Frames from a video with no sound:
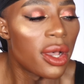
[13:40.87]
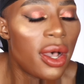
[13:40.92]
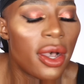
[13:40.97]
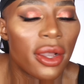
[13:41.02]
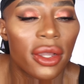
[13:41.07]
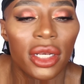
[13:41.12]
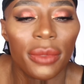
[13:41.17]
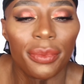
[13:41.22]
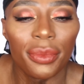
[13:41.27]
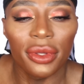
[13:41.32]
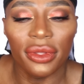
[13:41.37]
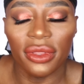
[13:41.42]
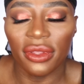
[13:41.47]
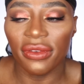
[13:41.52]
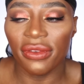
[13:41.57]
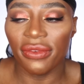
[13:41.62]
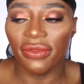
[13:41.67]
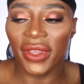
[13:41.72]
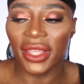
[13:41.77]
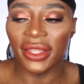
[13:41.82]
I'm gonna put the
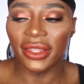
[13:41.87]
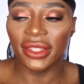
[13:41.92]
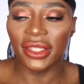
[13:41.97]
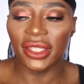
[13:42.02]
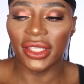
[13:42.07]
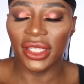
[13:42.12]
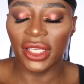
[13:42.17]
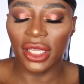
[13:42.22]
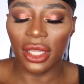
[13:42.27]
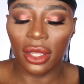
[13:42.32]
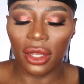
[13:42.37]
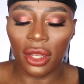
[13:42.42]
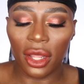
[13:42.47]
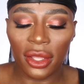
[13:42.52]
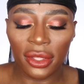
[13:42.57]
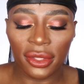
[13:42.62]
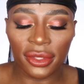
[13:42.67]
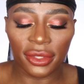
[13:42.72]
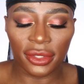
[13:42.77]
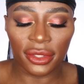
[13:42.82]
Fenty
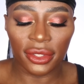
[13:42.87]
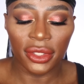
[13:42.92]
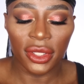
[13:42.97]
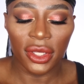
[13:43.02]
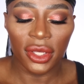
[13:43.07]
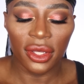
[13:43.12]
gloss.